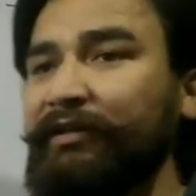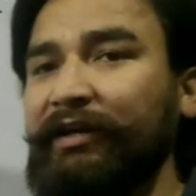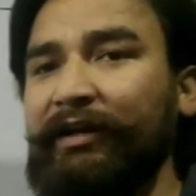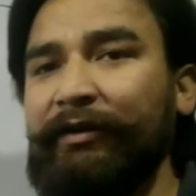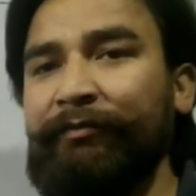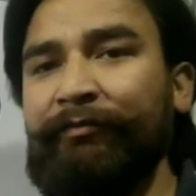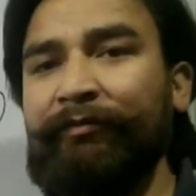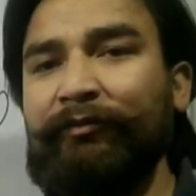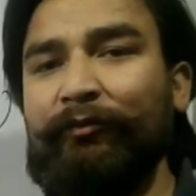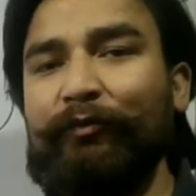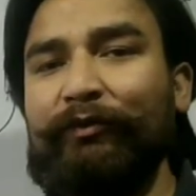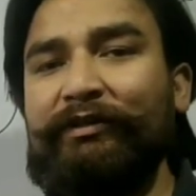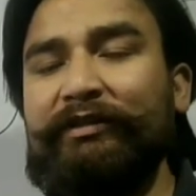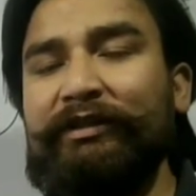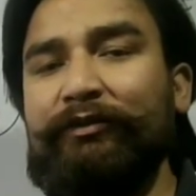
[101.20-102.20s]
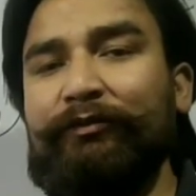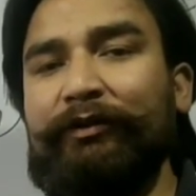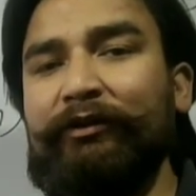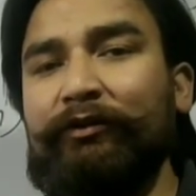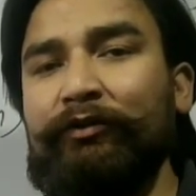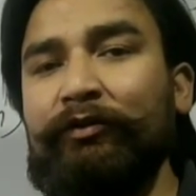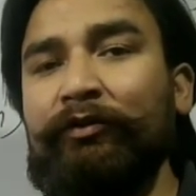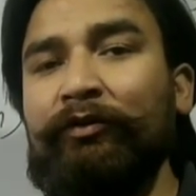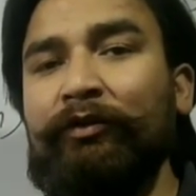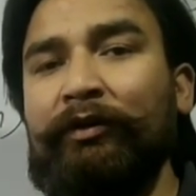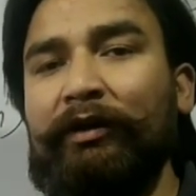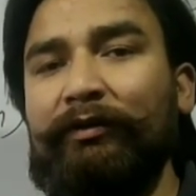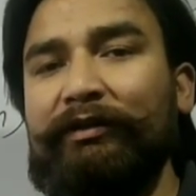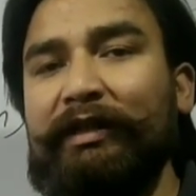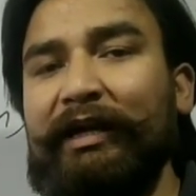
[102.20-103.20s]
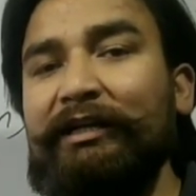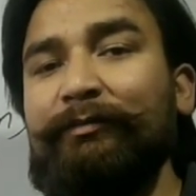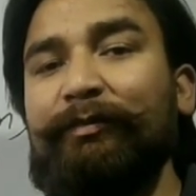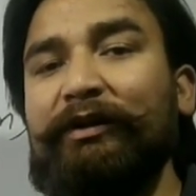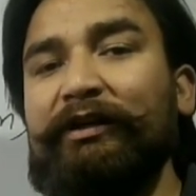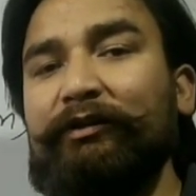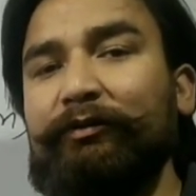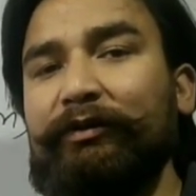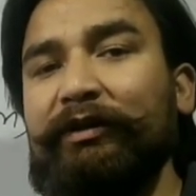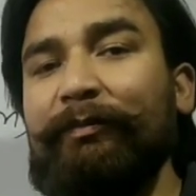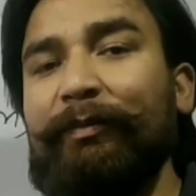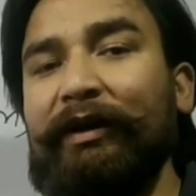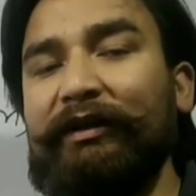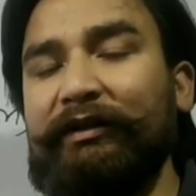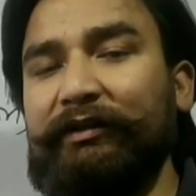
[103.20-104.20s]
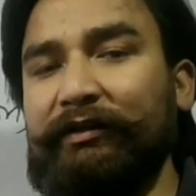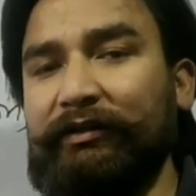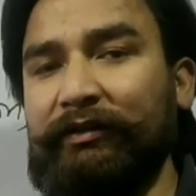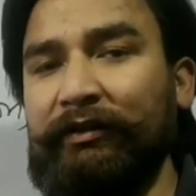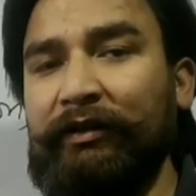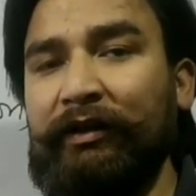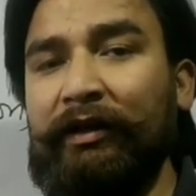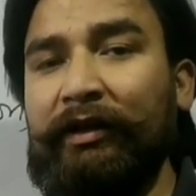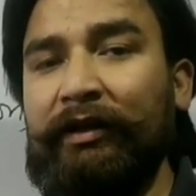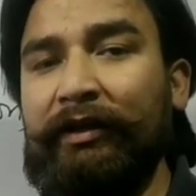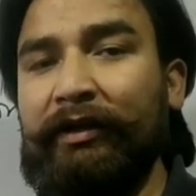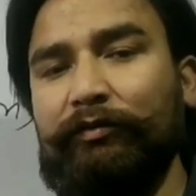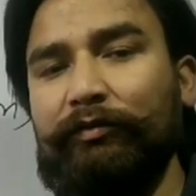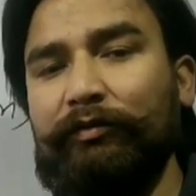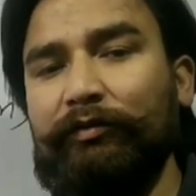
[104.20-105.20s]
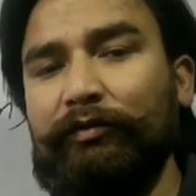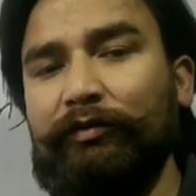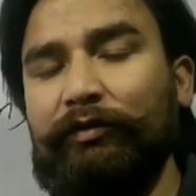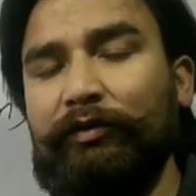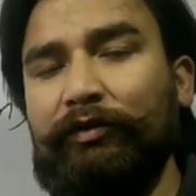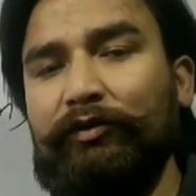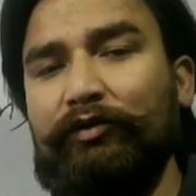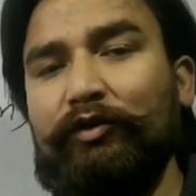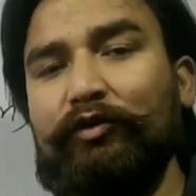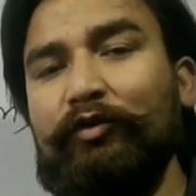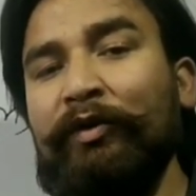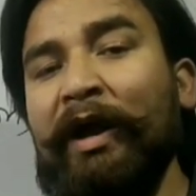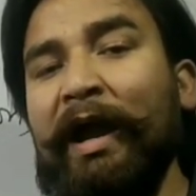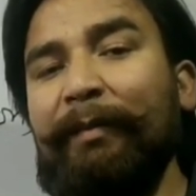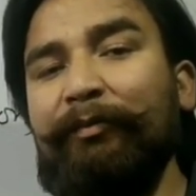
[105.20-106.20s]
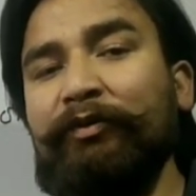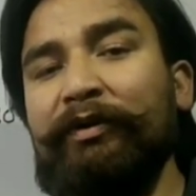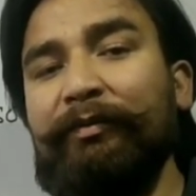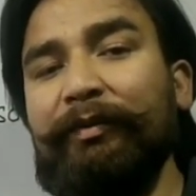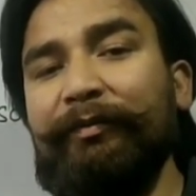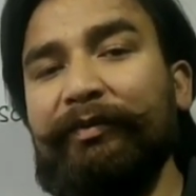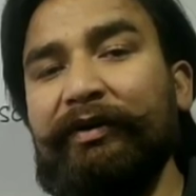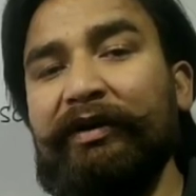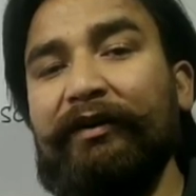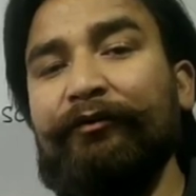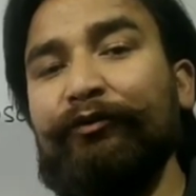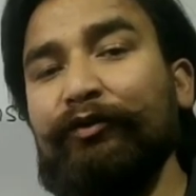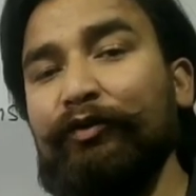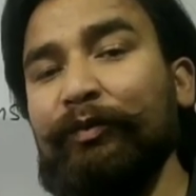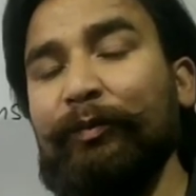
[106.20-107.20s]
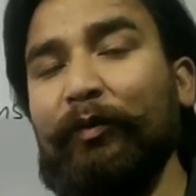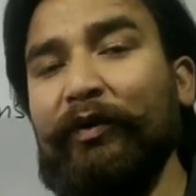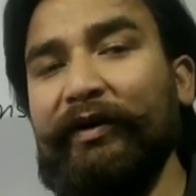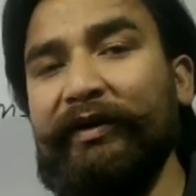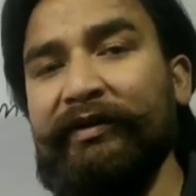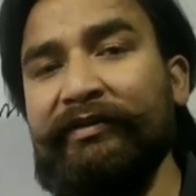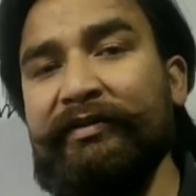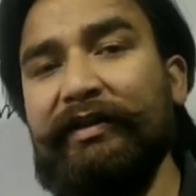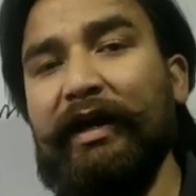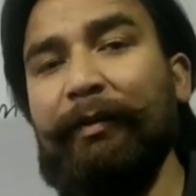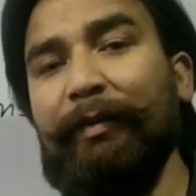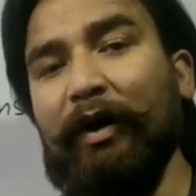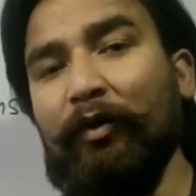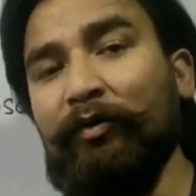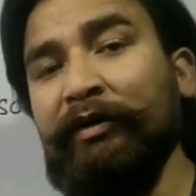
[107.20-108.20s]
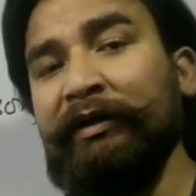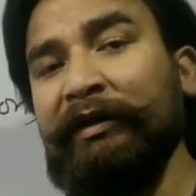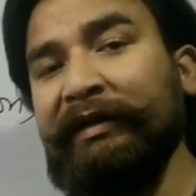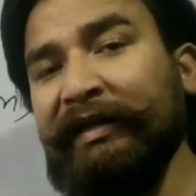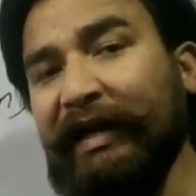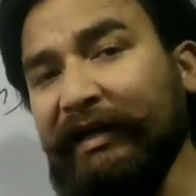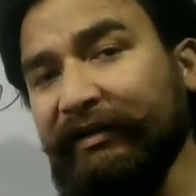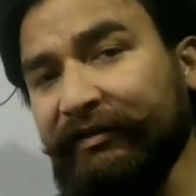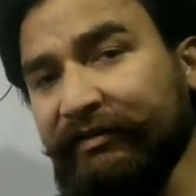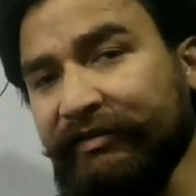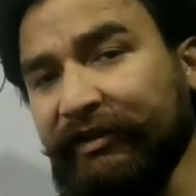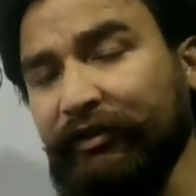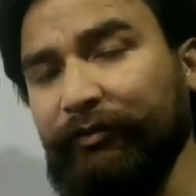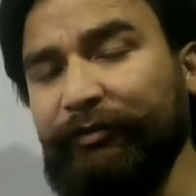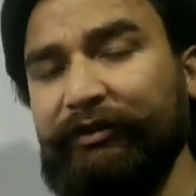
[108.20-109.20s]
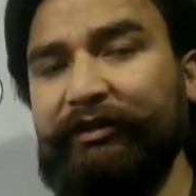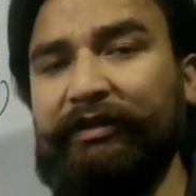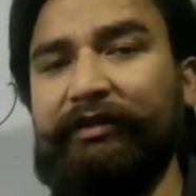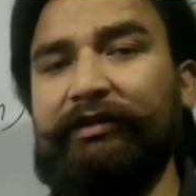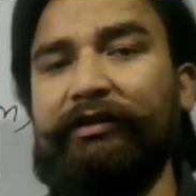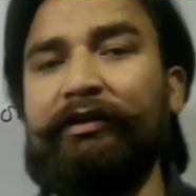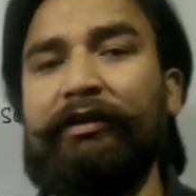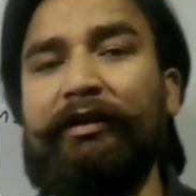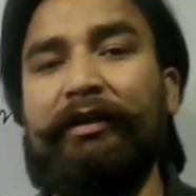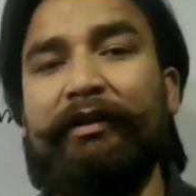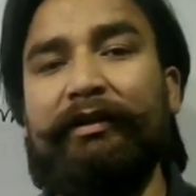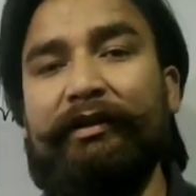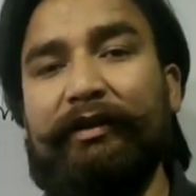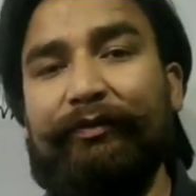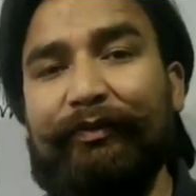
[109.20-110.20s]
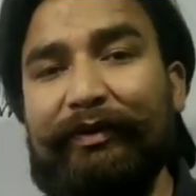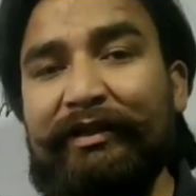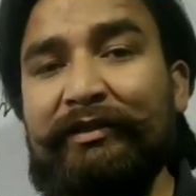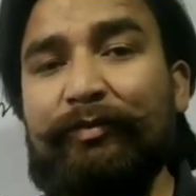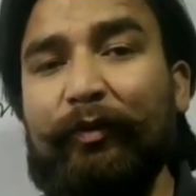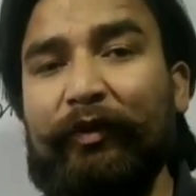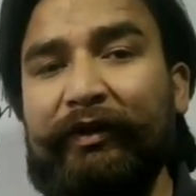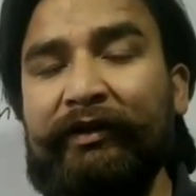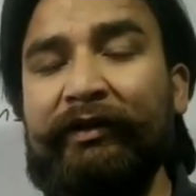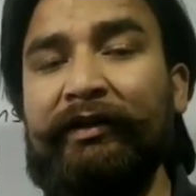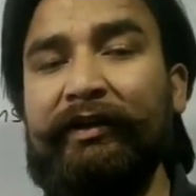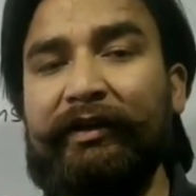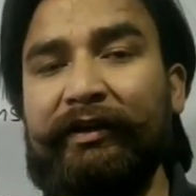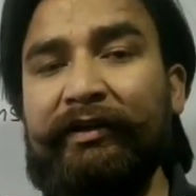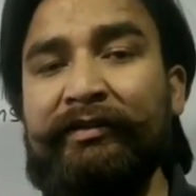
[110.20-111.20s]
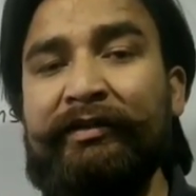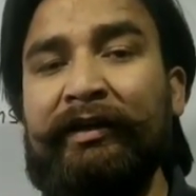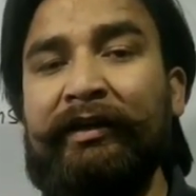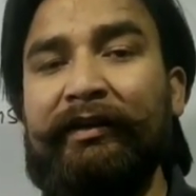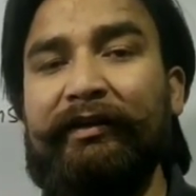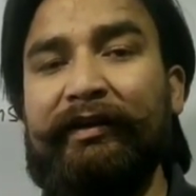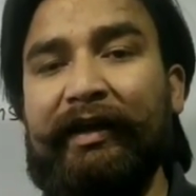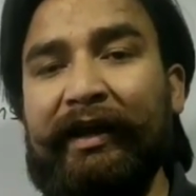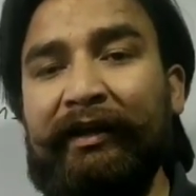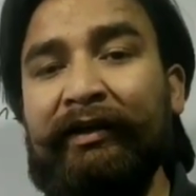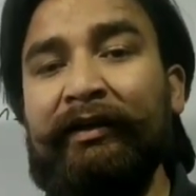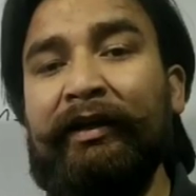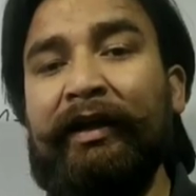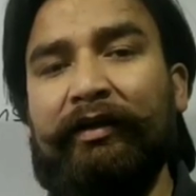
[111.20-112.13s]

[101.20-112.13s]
name was given to that particular particle. So you have to remember a few points about Dalton's atomic theory. The first point is that